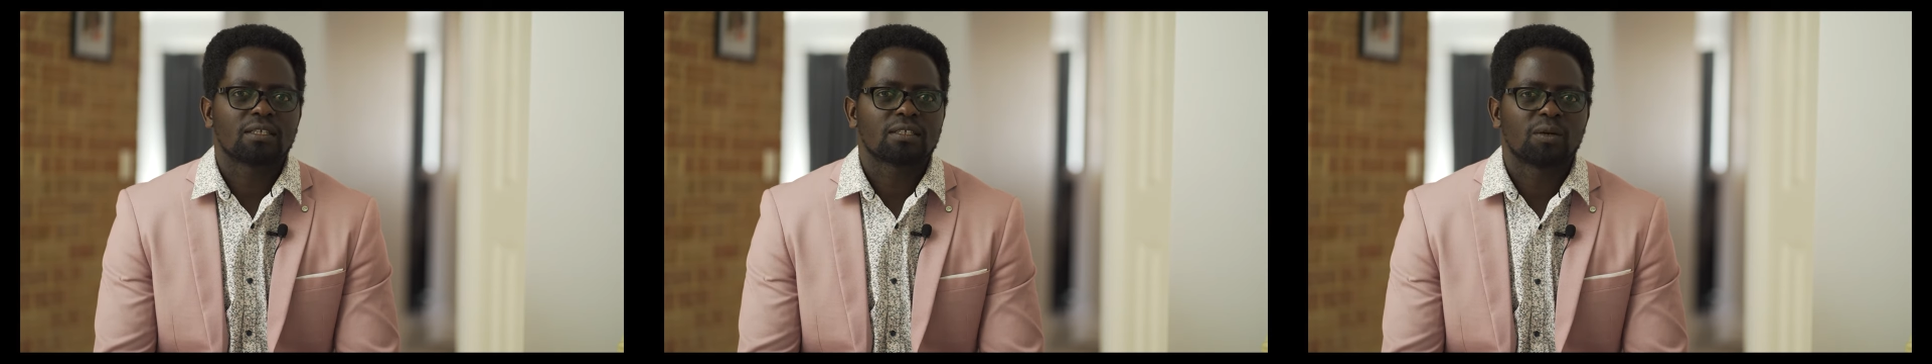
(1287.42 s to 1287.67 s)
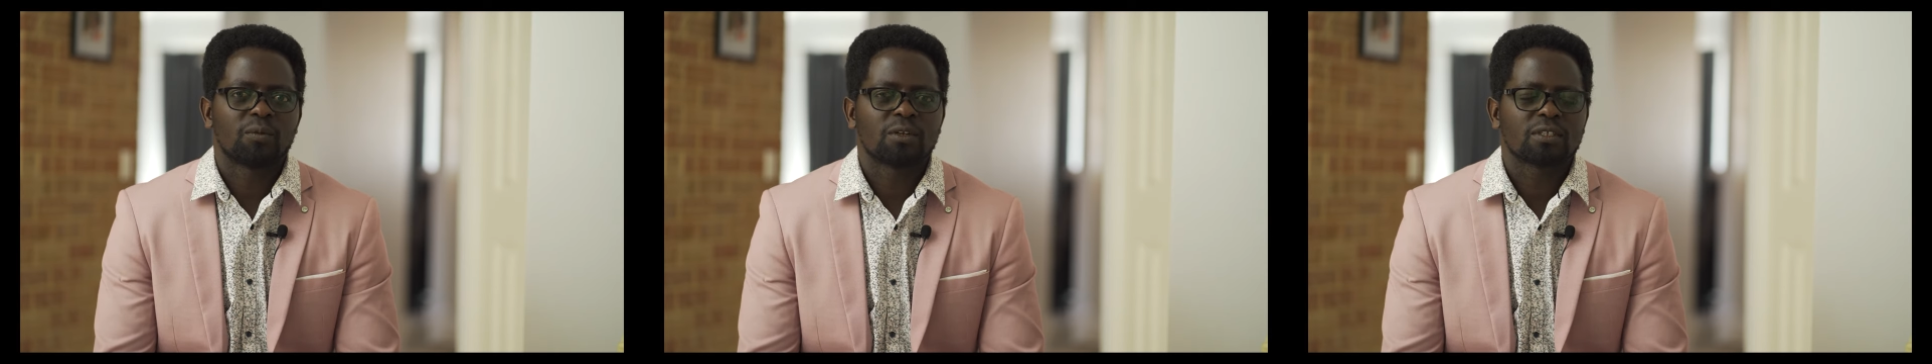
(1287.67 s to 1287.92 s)

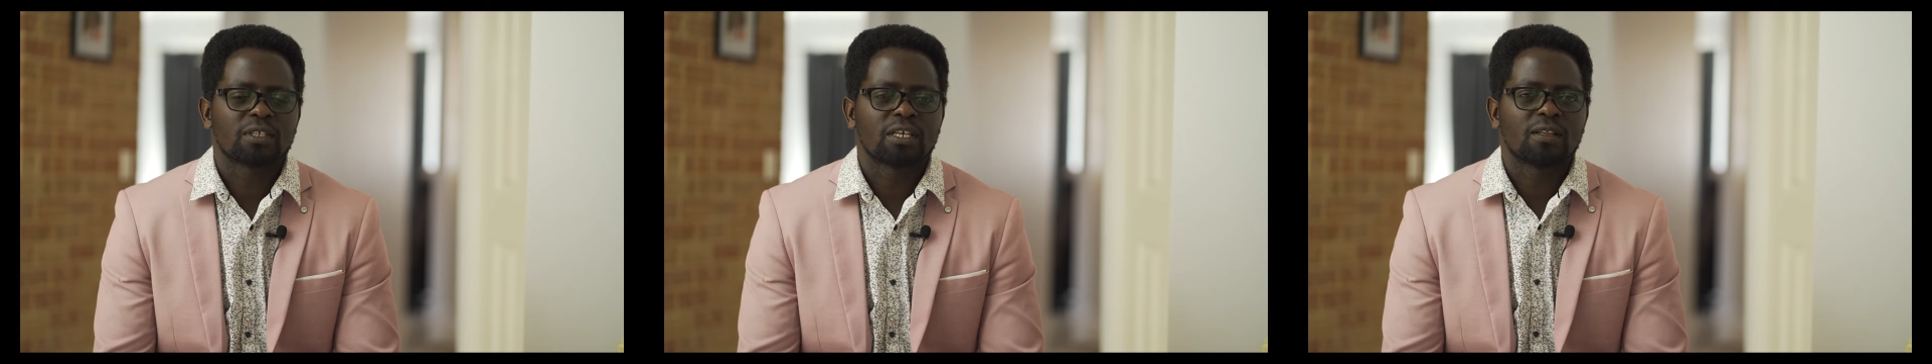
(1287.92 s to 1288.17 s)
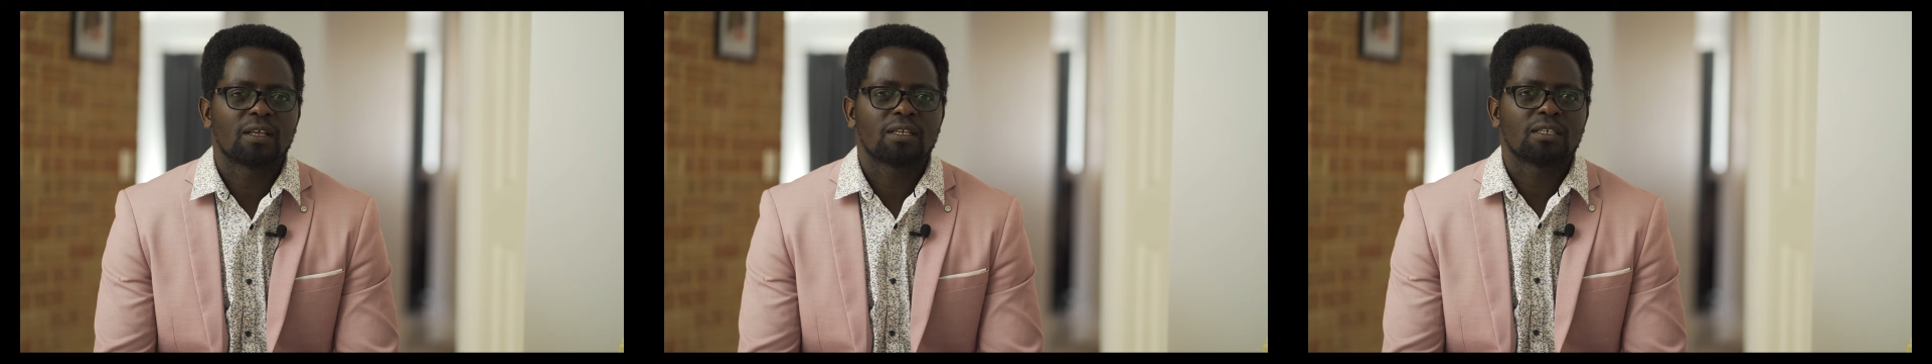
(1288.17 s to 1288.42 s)
someone
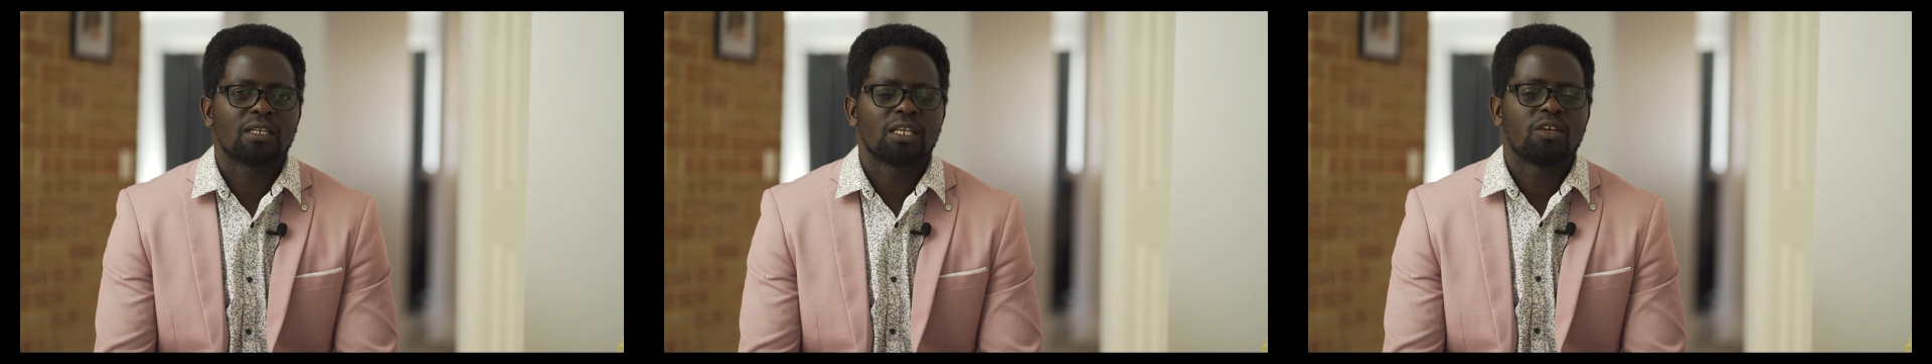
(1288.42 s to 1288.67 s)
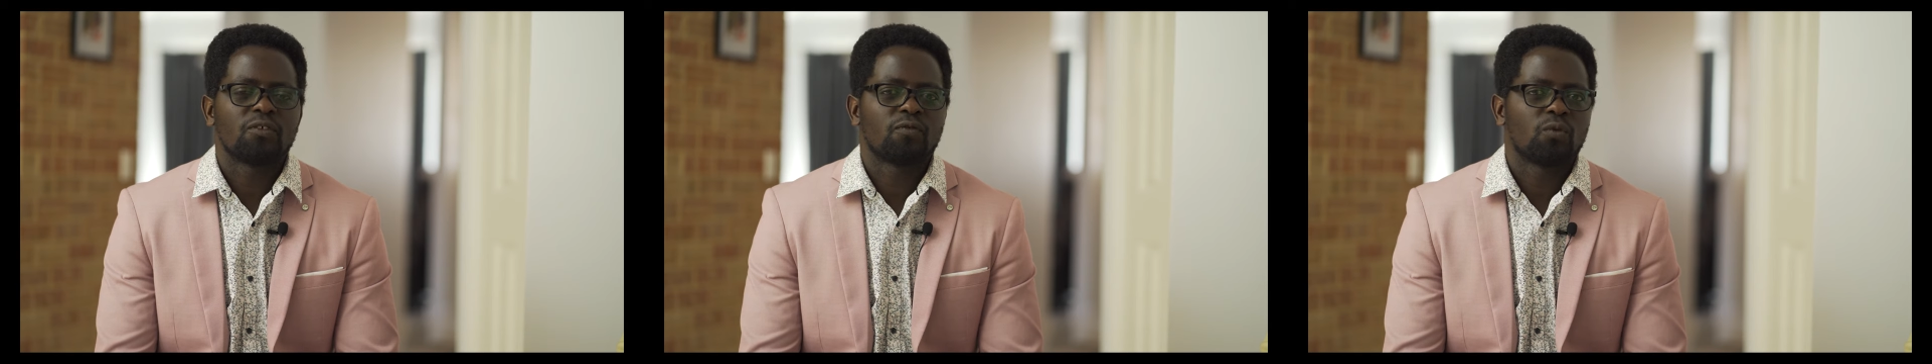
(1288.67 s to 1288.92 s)
said that
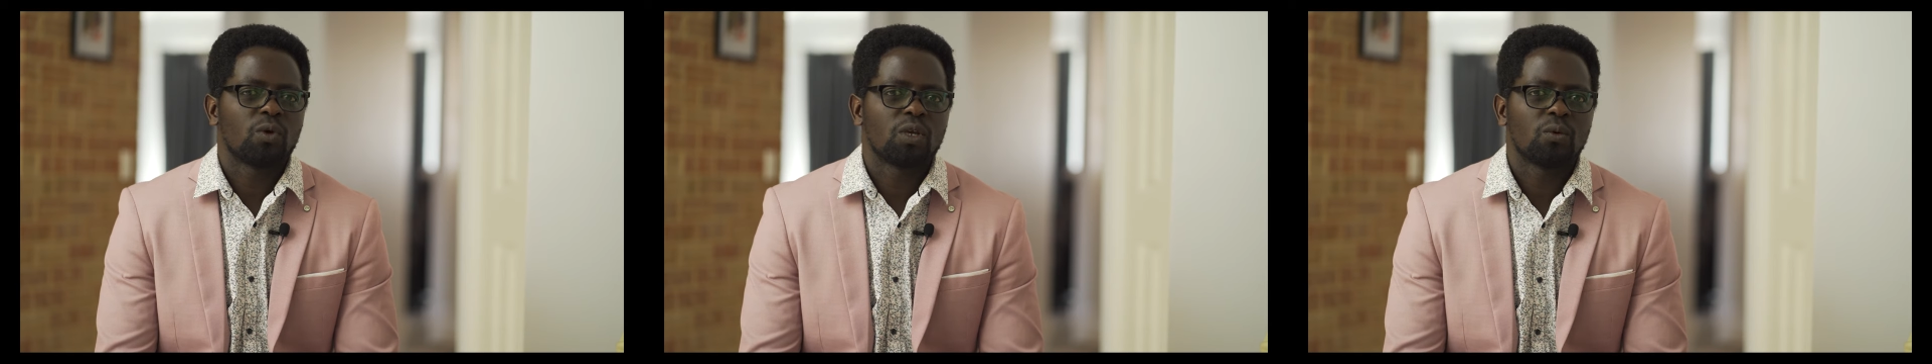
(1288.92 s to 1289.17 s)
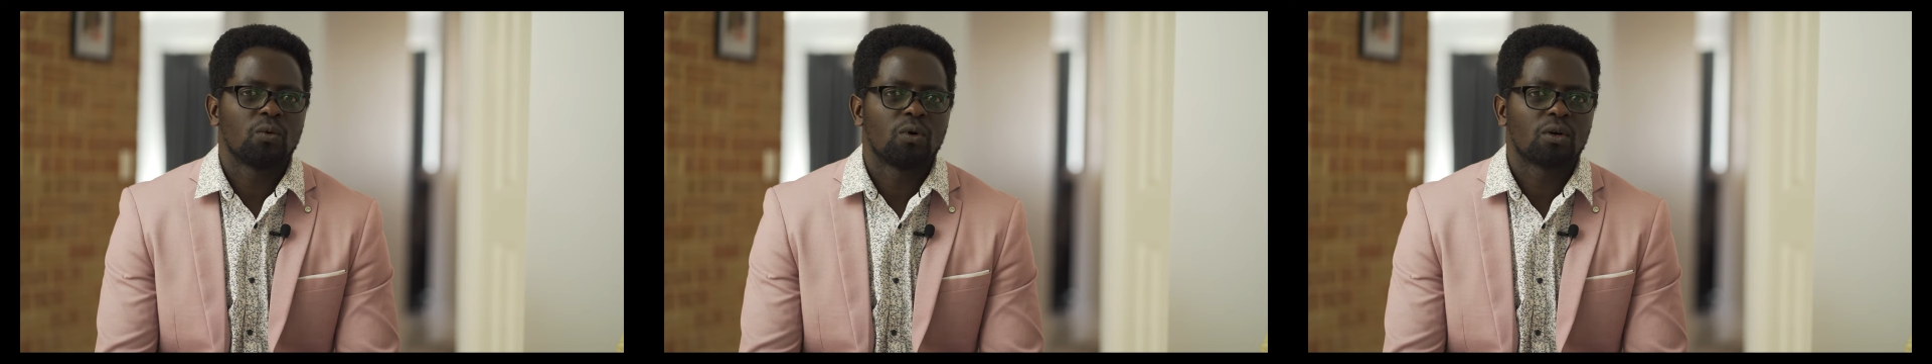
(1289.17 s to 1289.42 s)
if we
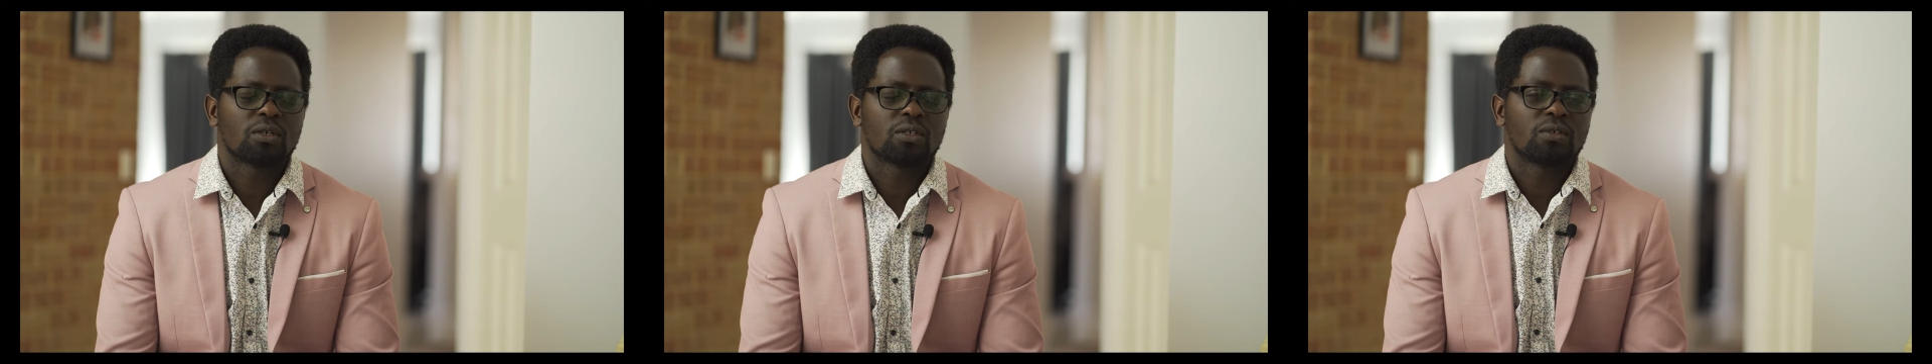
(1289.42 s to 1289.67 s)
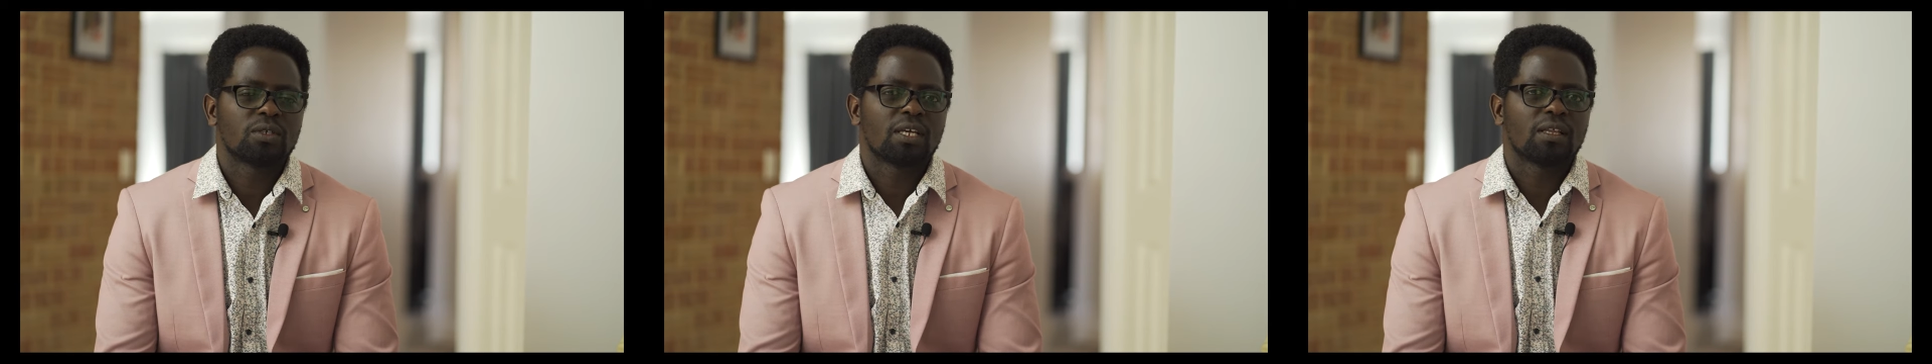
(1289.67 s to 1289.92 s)
walk
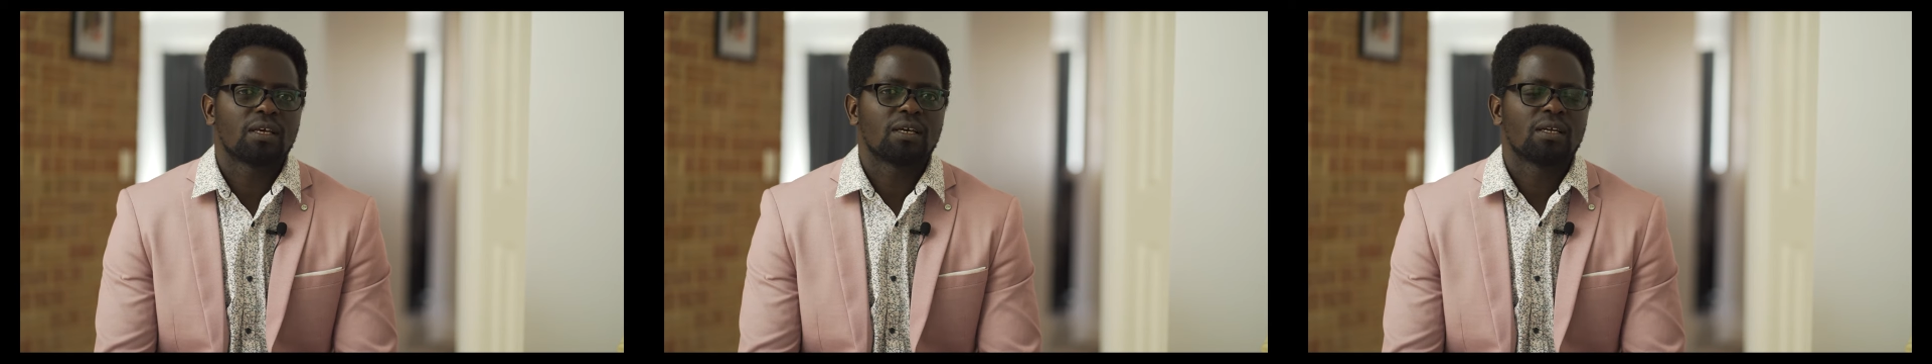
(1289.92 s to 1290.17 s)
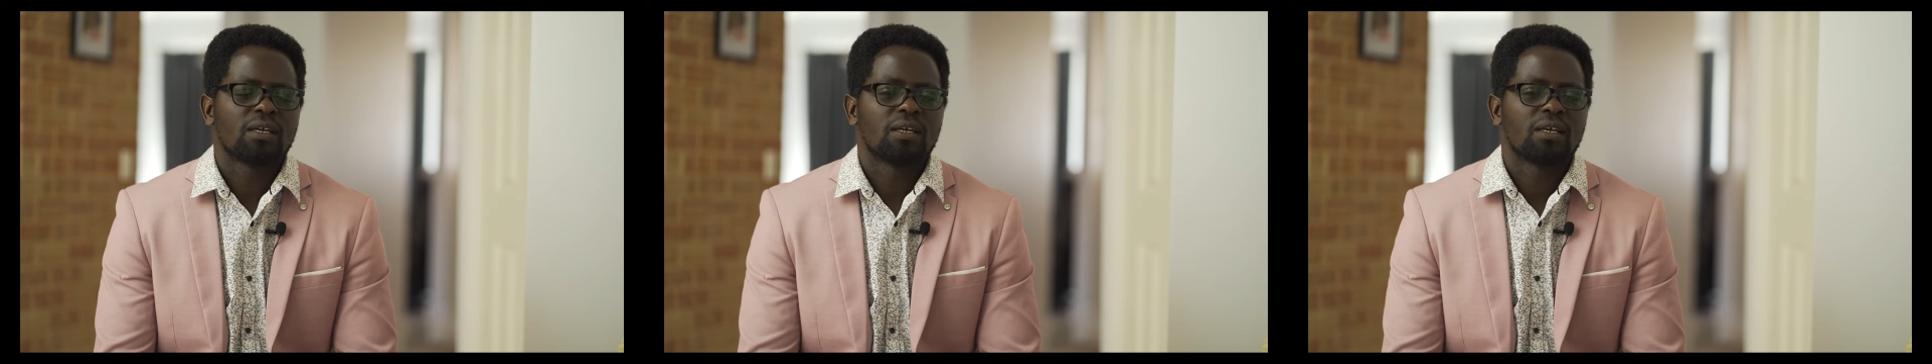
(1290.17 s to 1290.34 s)
together,